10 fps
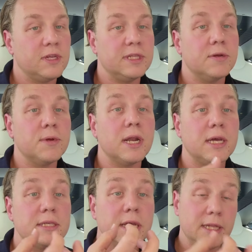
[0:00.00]
that they
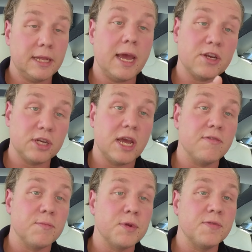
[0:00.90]
realize they actually
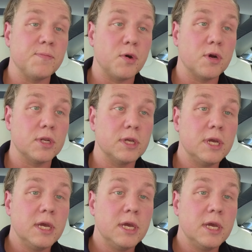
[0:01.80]
have a breathe pocket,